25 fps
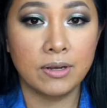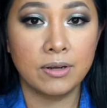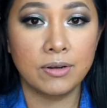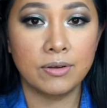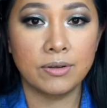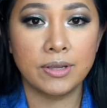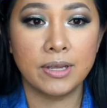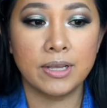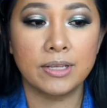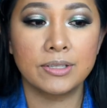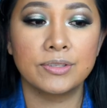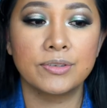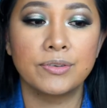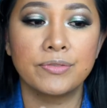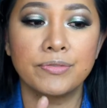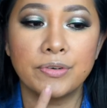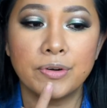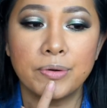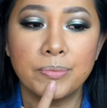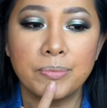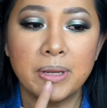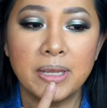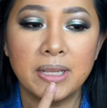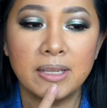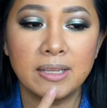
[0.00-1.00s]
Okay, so for
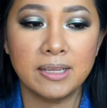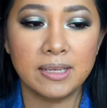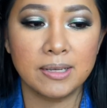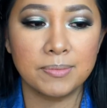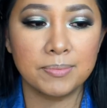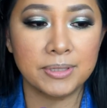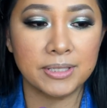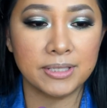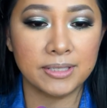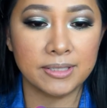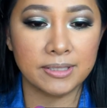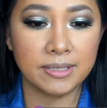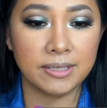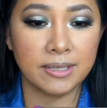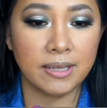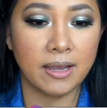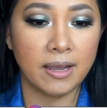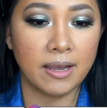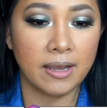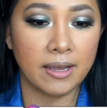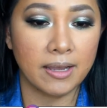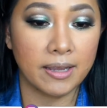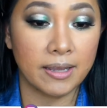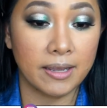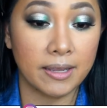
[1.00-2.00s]
my lips,
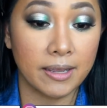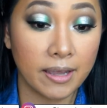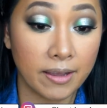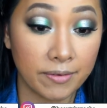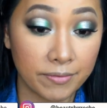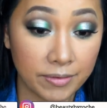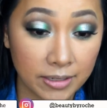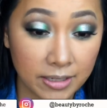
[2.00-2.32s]
I have